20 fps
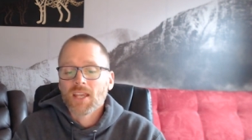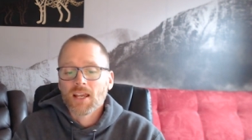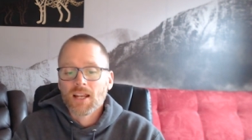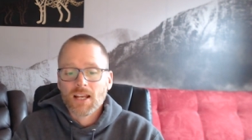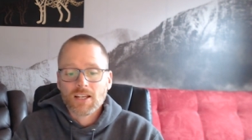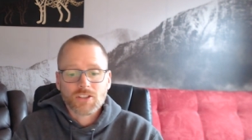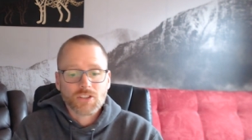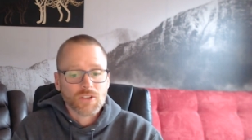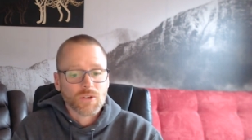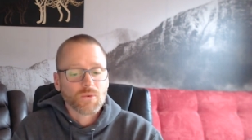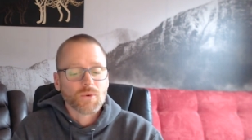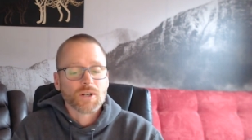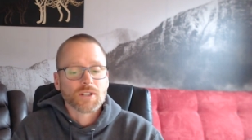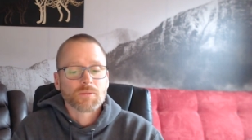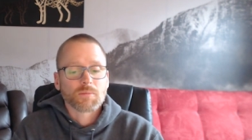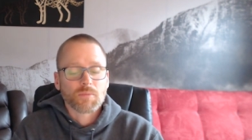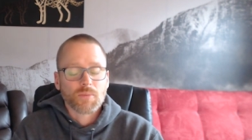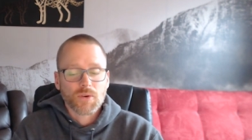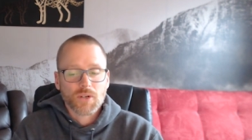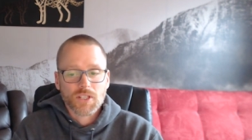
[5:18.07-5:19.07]
It actually
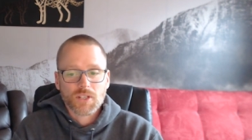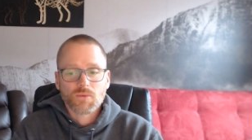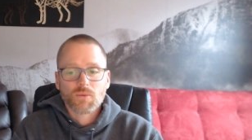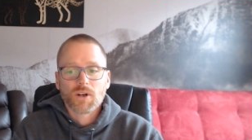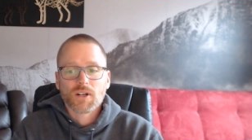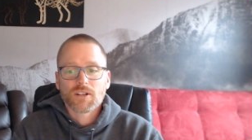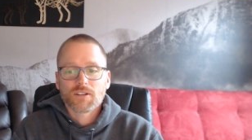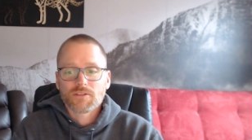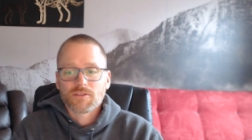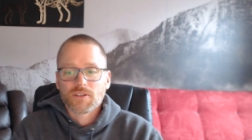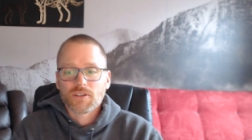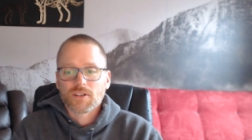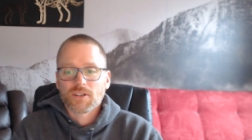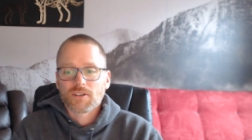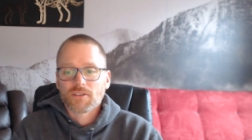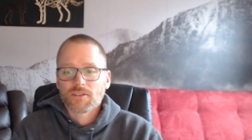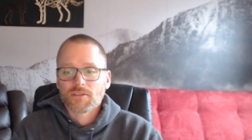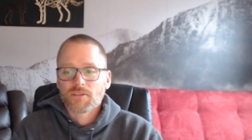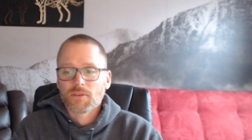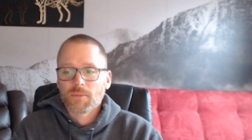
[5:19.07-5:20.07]
worked pretty well
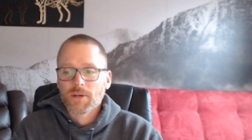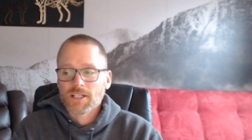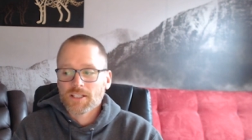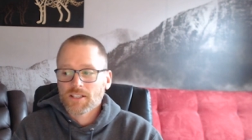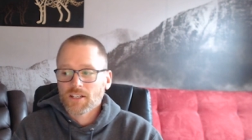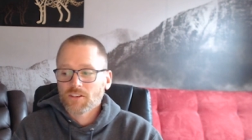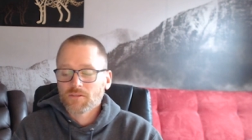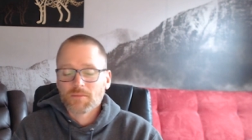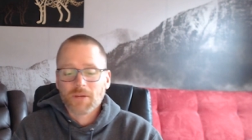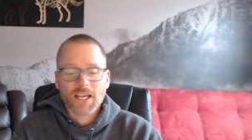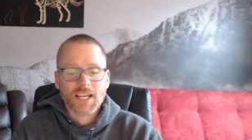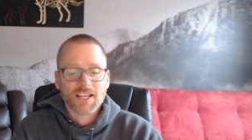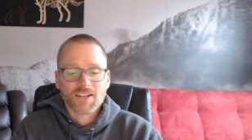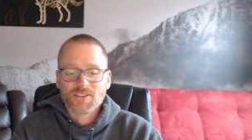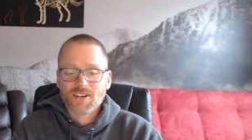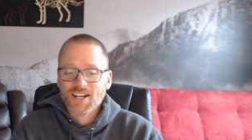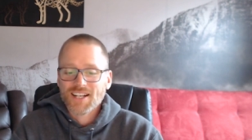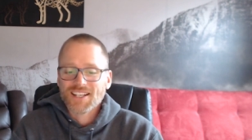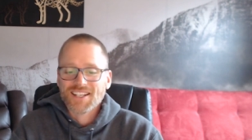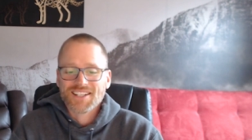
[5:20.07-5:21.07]
for, for myself. My
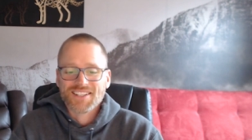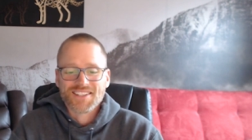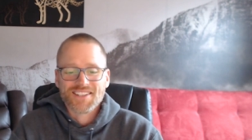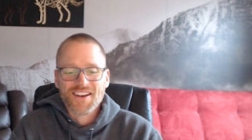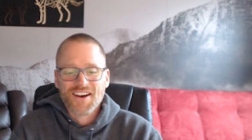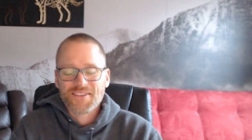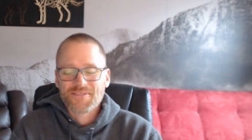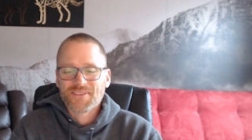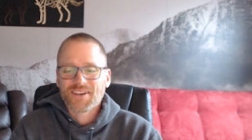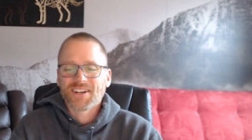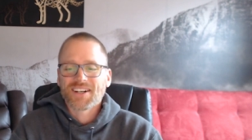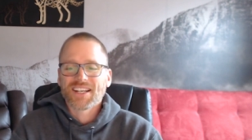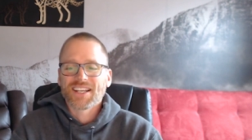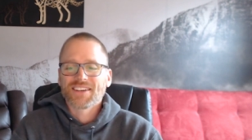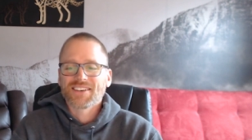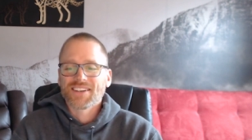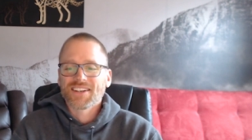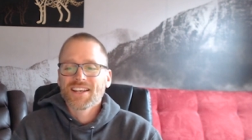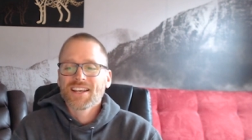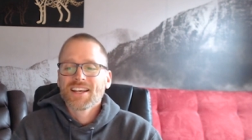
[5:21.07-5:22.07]
handwriting is not very
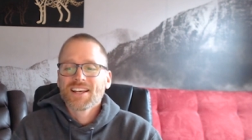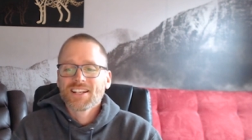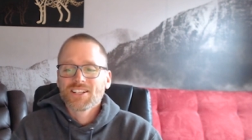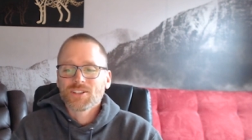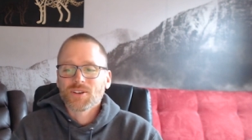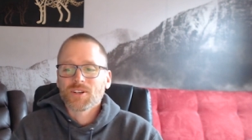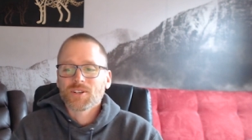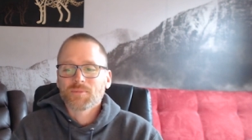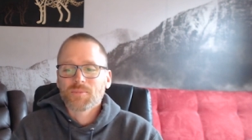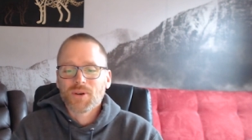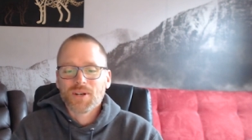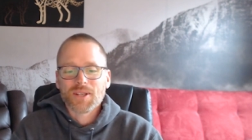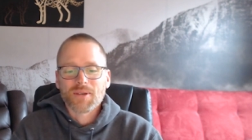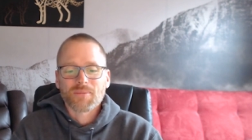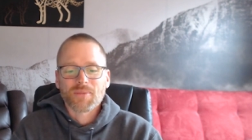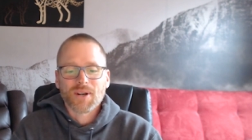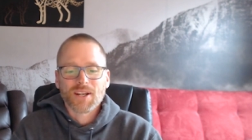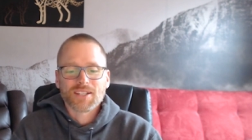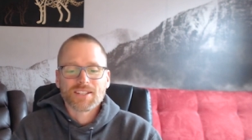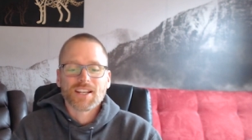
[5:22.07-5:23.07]
good, so I was pretty
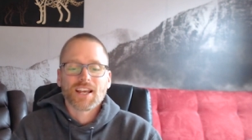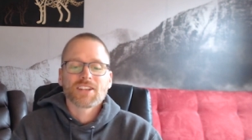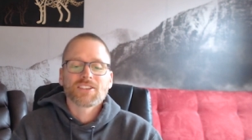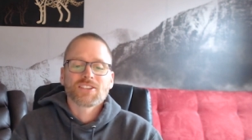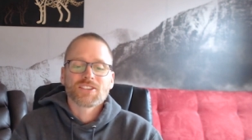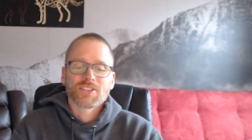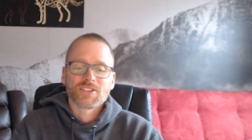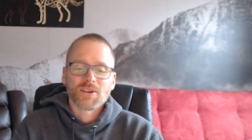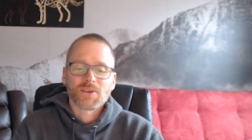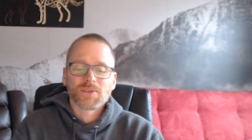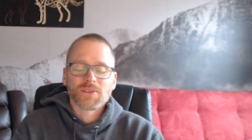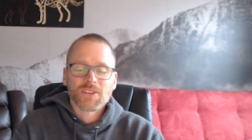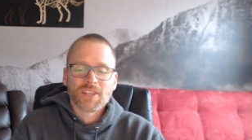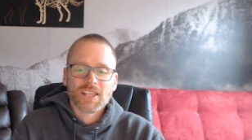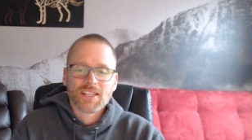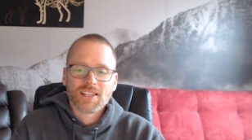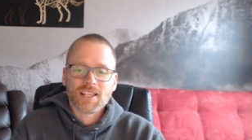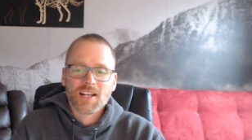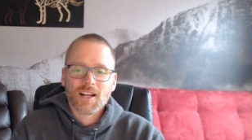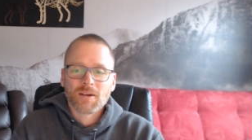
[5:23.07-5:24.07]
impressed. I just don't
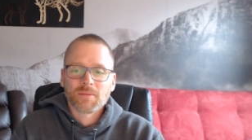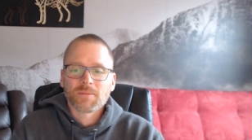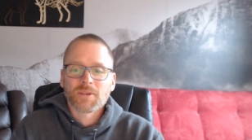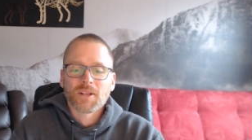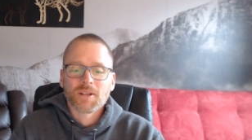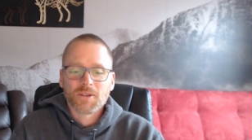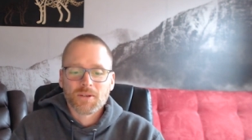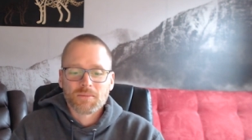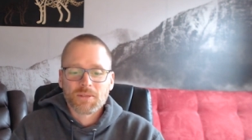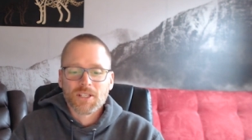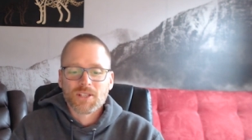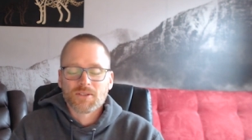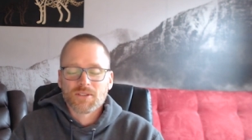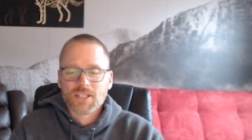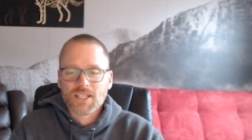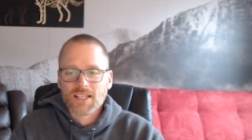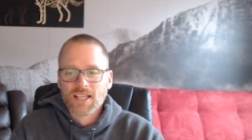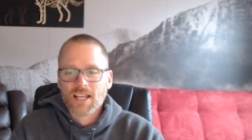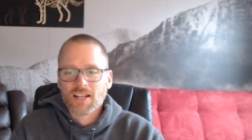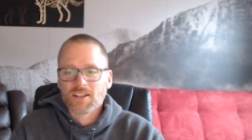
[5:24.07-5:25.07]
think that I'm going to be
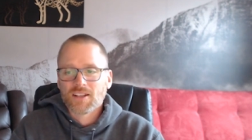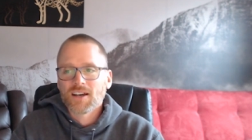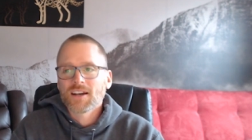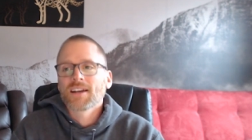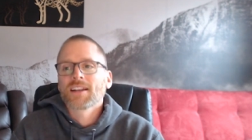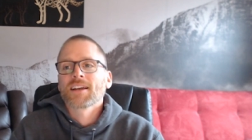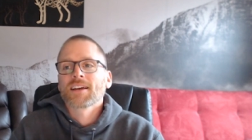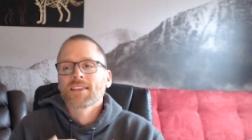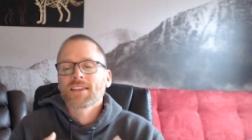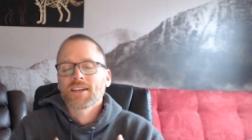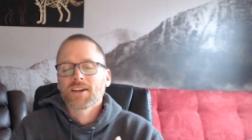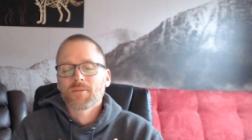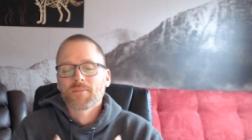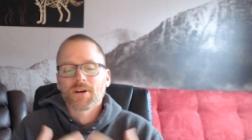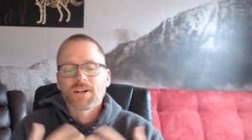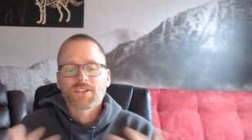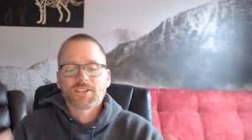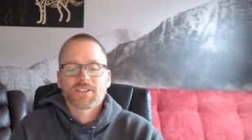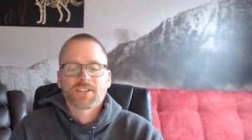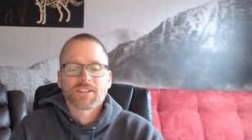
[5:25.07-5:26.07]
using that a lot. I think I'll
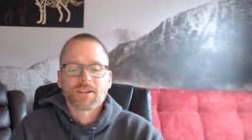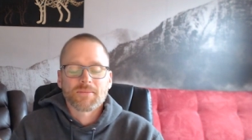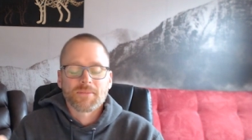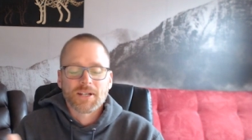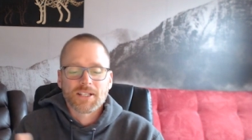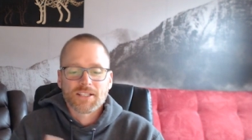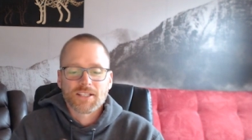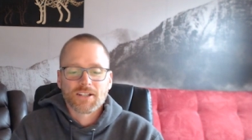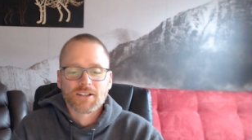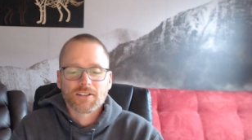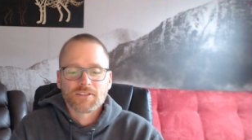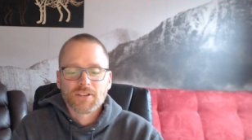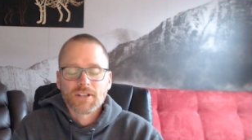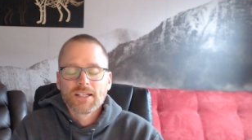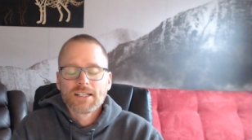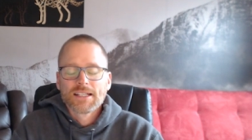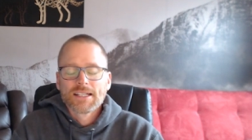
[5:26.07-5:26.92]
probably just send myself